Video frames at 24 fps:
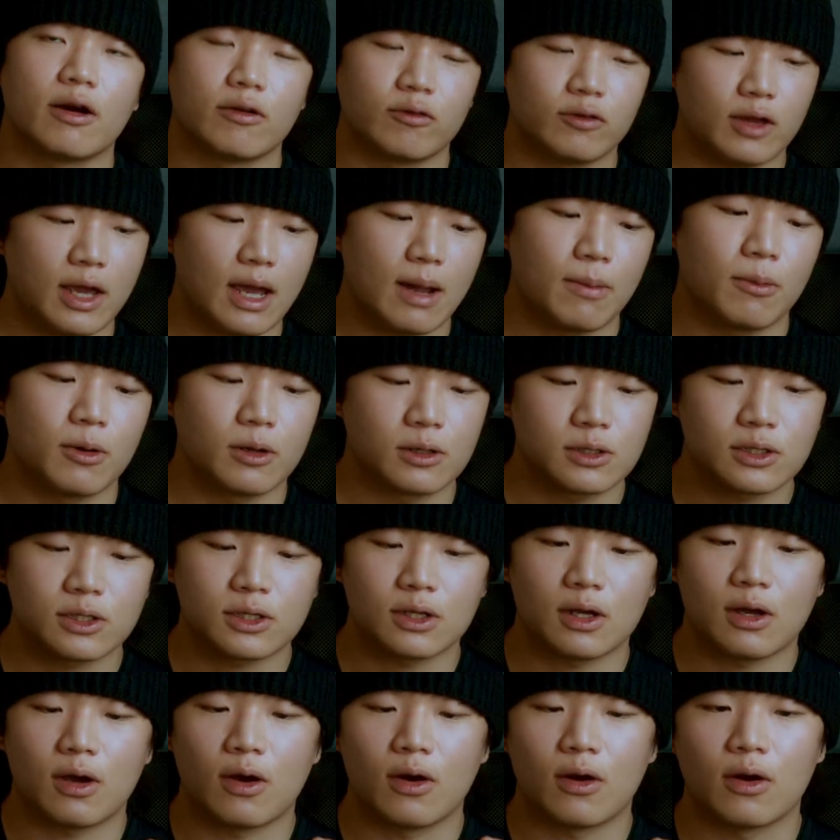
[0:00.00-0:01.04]
of cameras
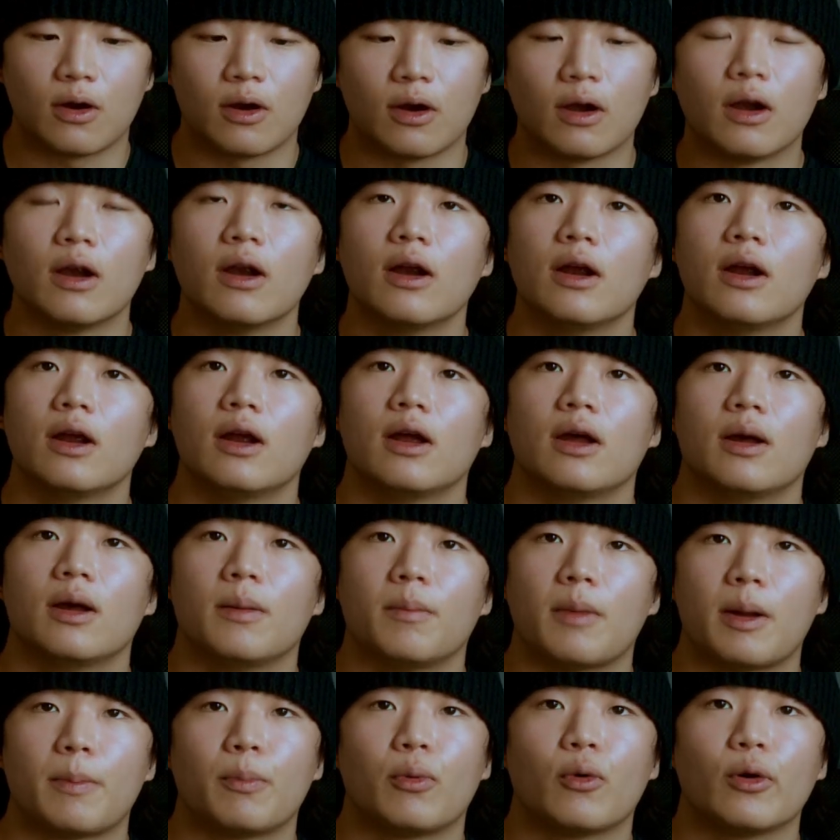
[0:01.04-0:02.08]
are
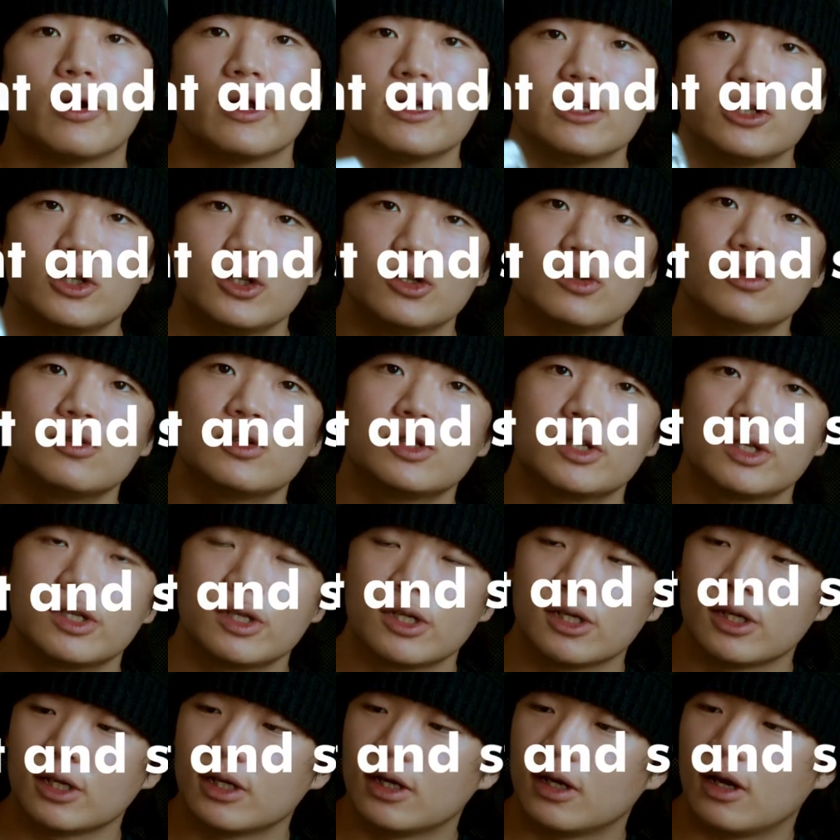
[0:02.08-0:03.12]
my point and shoots.
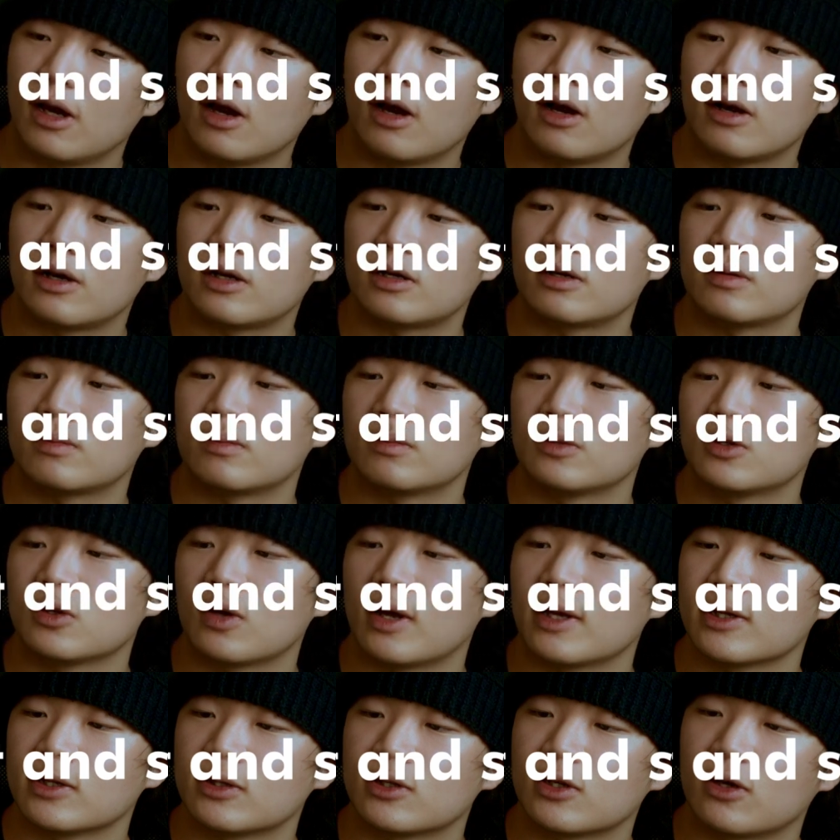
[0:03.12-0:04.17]
So
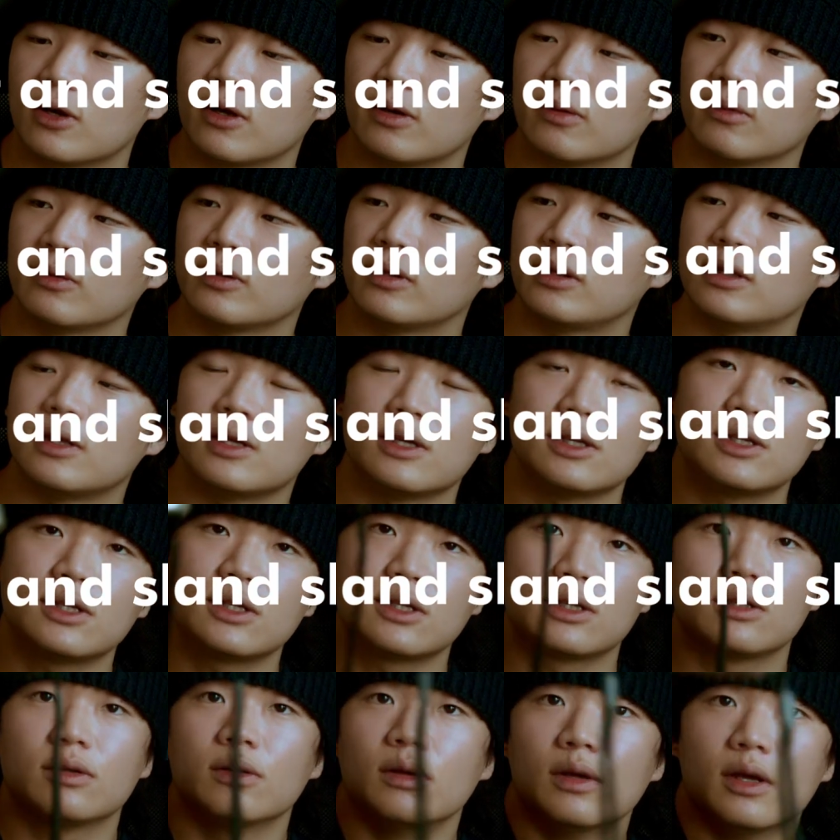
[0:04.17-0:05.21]
I'll start with
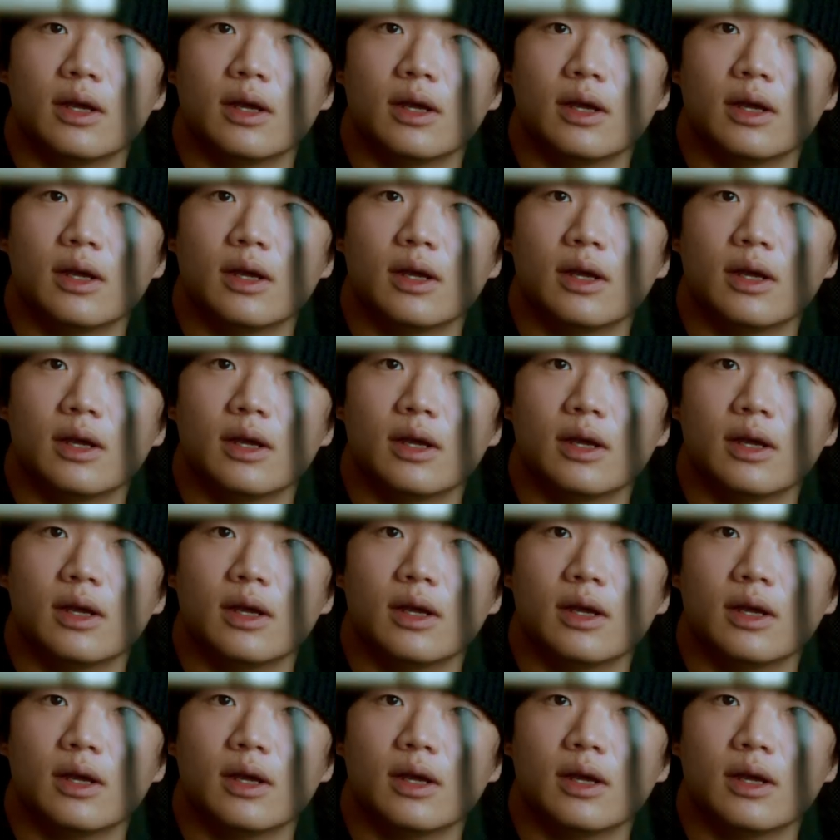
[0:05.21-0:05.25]
this